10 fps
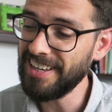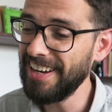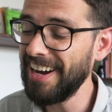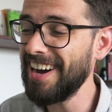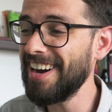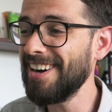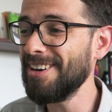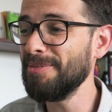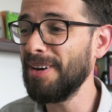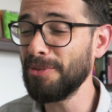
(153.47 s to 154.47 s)

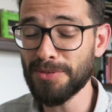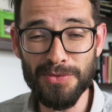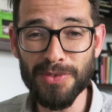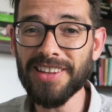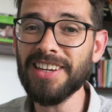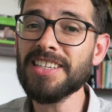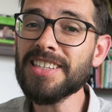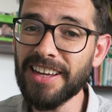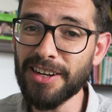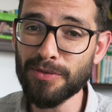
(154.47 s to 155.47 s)
I was really
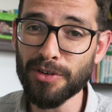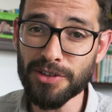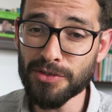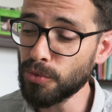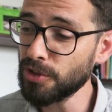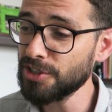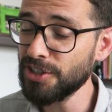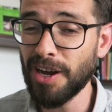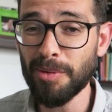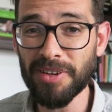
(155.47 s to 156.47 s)
excited for this
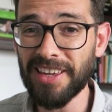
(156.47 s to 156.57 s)
workshop.